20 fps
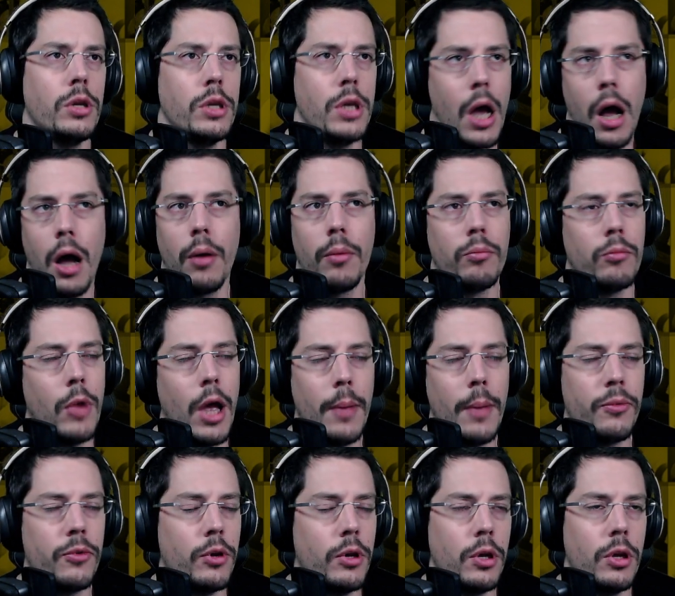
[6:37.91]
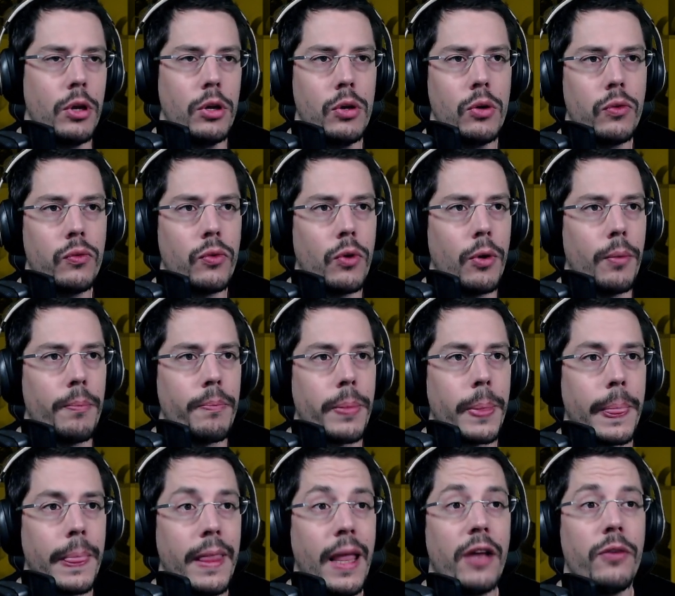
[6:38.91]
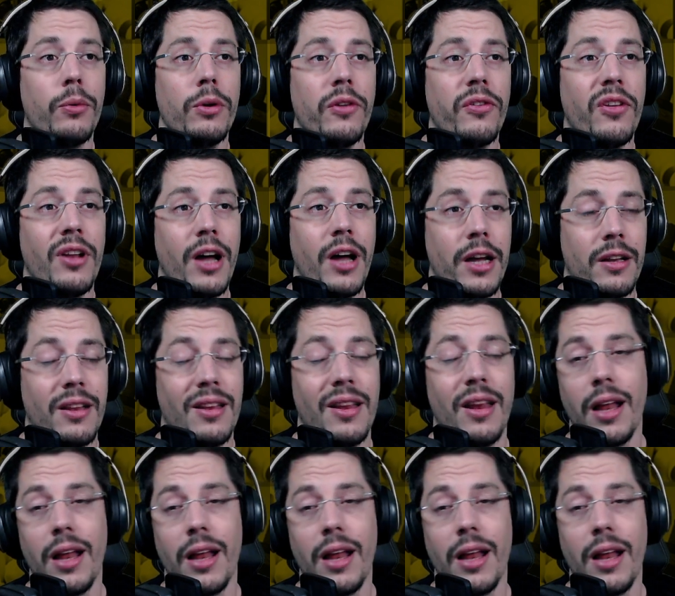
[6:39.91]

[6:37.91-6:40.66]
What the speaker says: yeah, absolutely useful. Next one is the Knight.